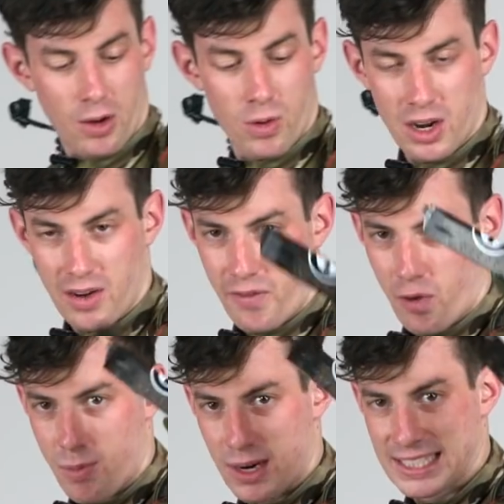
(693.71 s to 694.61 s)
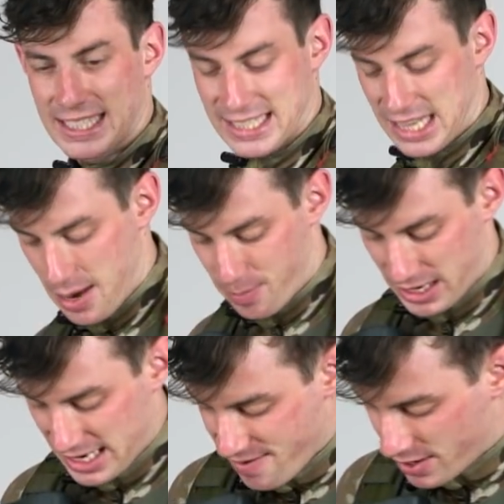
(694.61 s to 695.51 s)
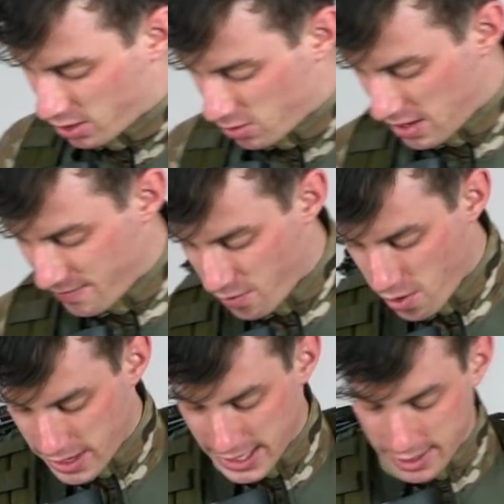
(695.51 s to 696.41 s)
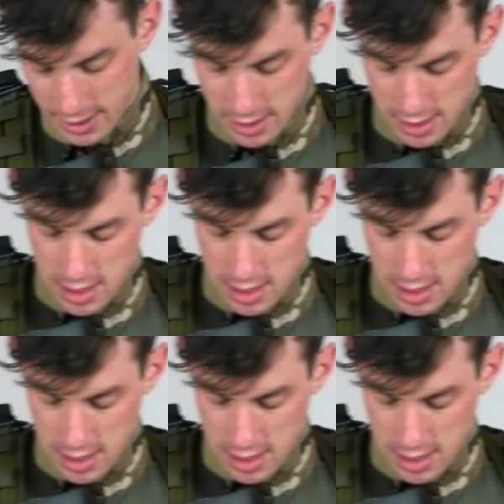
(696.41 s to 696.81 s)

loader for my sniper, even though I'm wearing